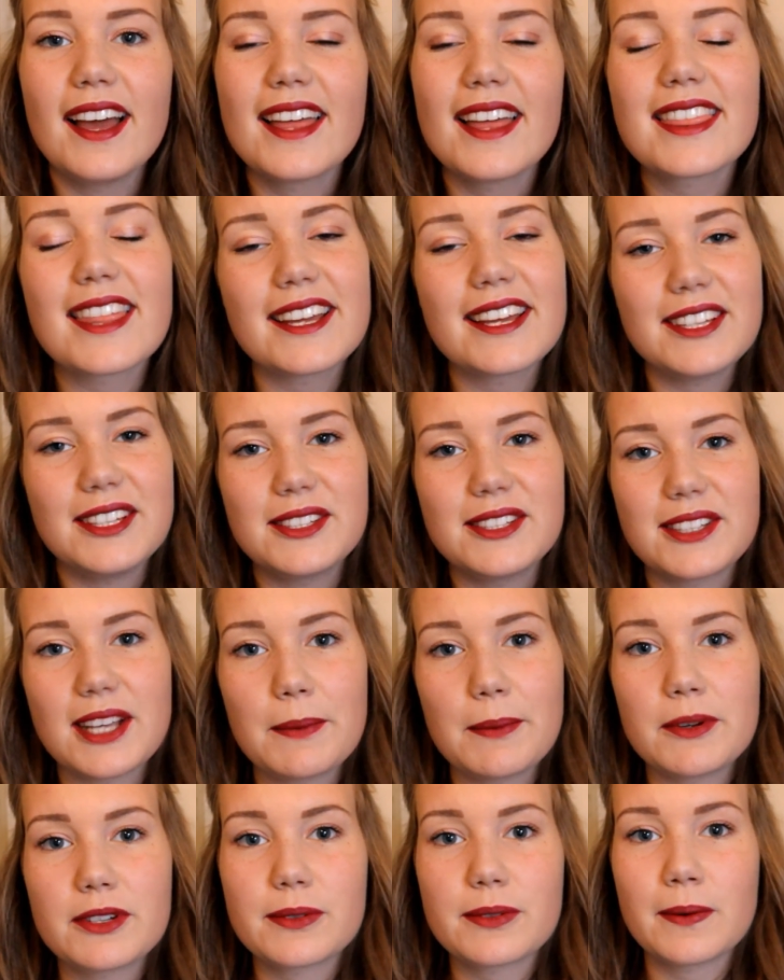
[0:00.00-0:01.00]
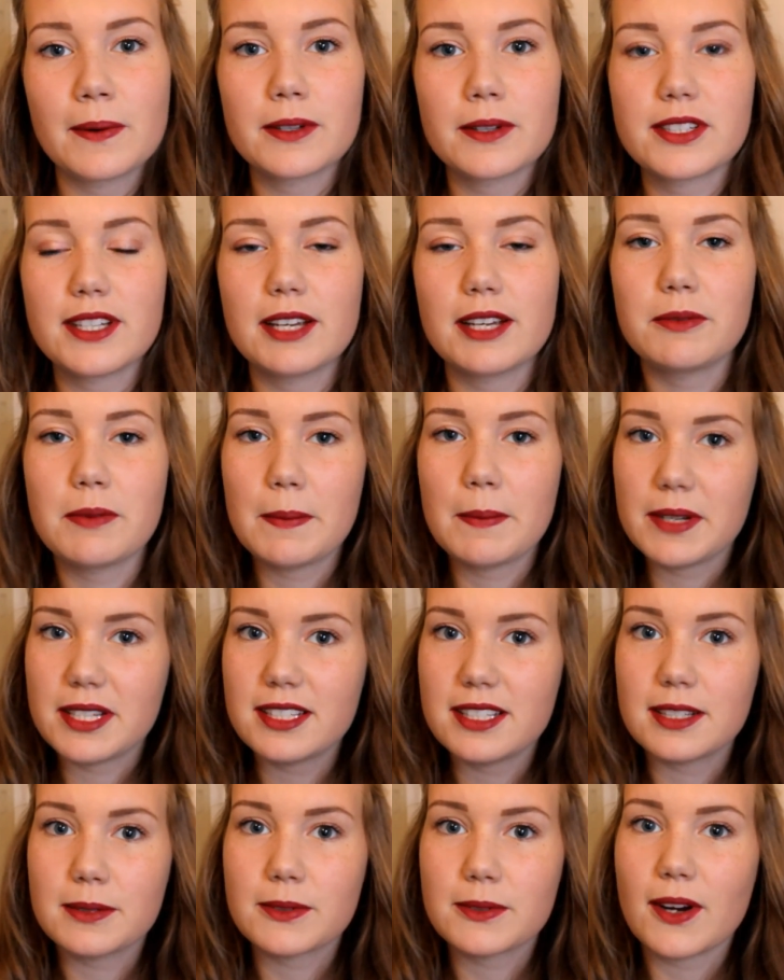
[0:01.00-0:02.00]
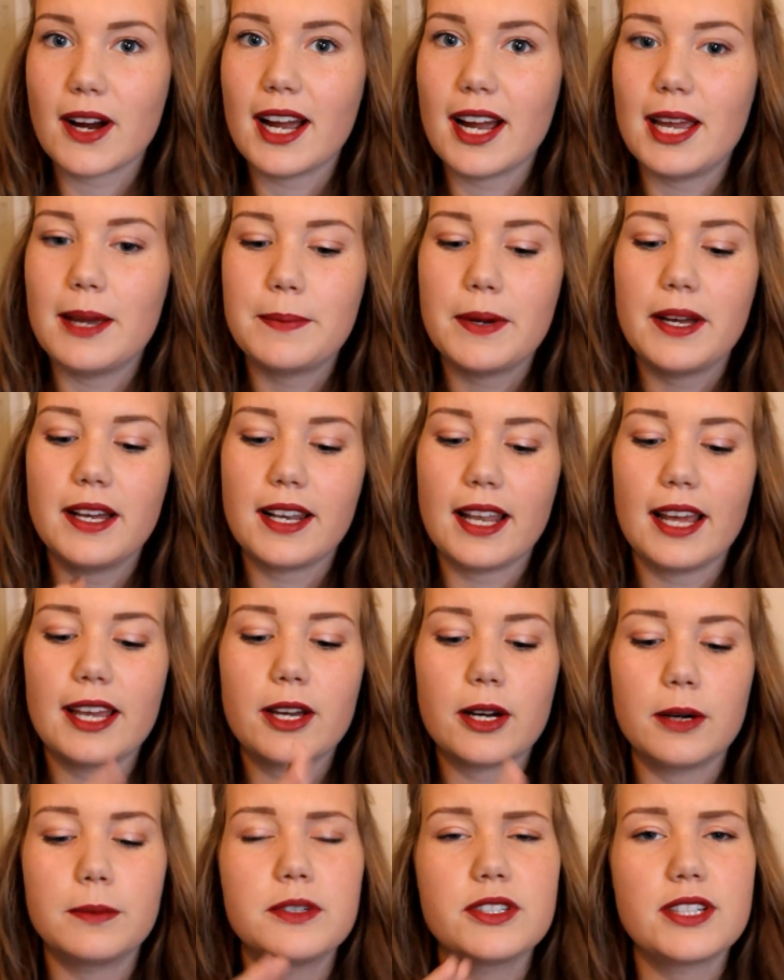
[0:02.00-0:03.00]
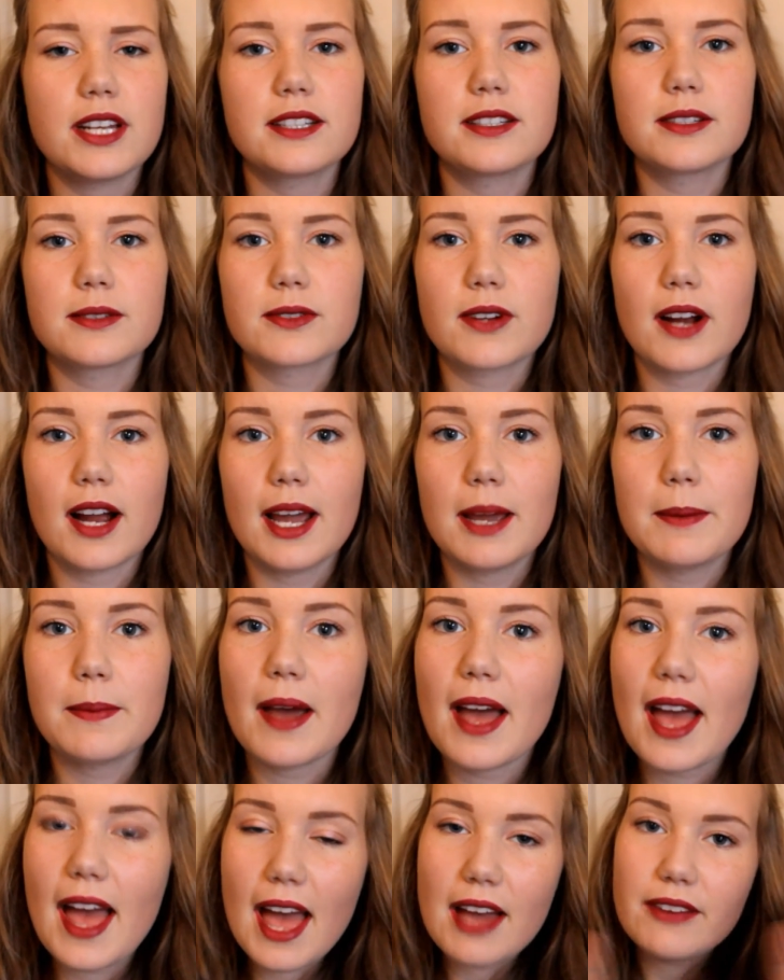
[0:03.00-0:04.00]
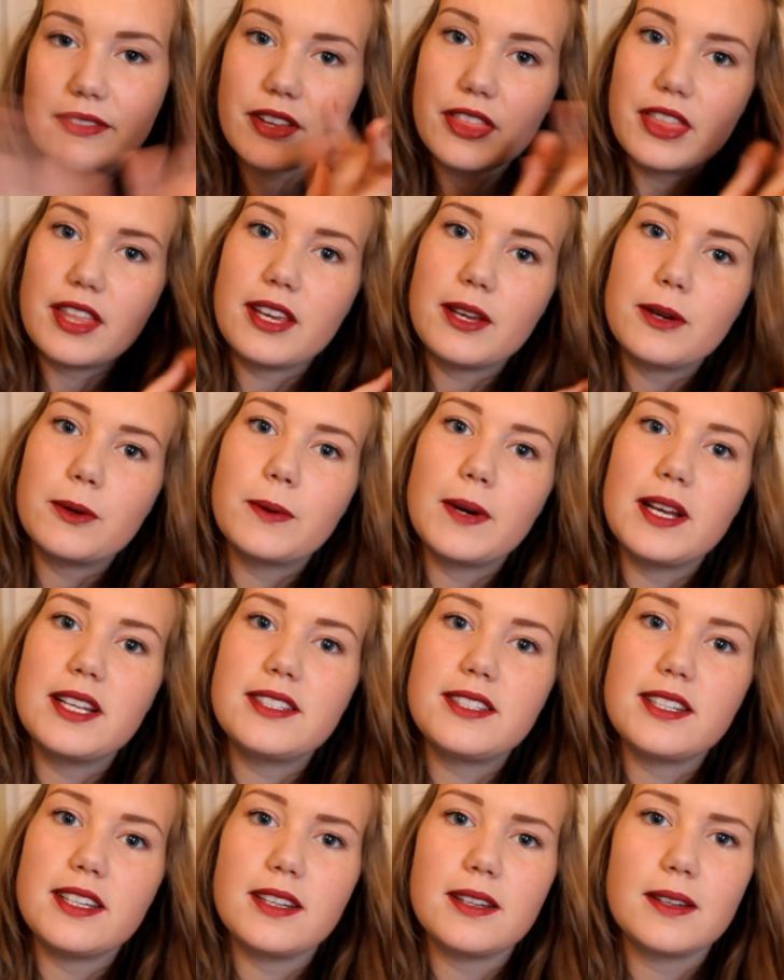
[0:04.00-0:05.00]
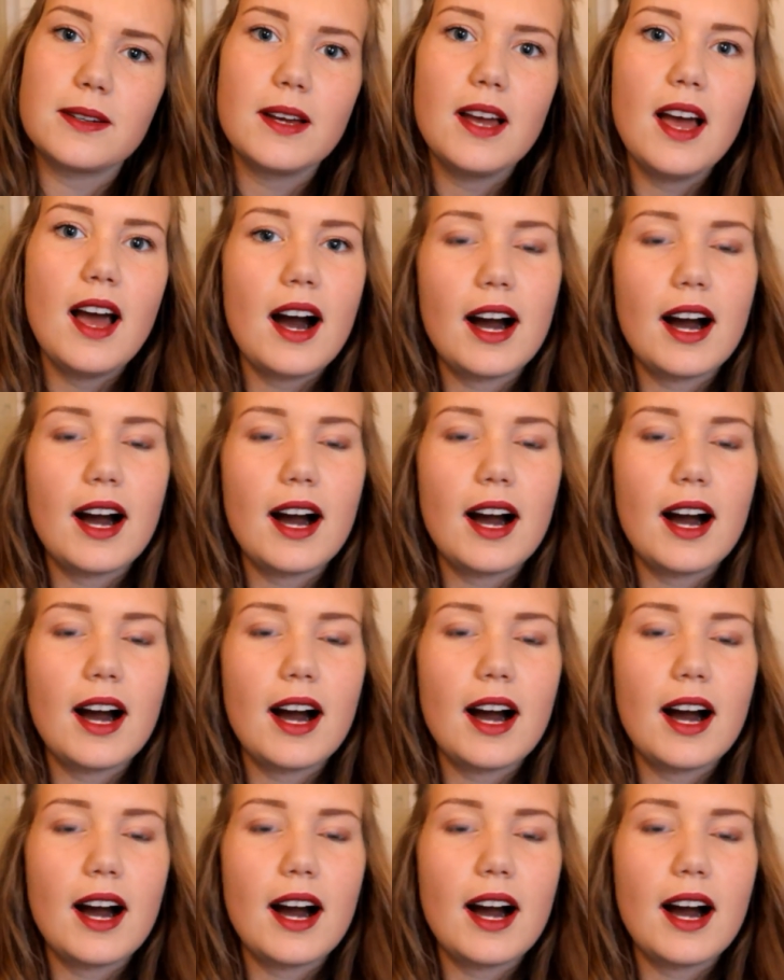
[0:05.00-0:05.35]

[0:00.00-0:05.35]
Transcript: Thank you so much for watching. Remember to subscribe, like, comment, share, subscribe, everything you always do.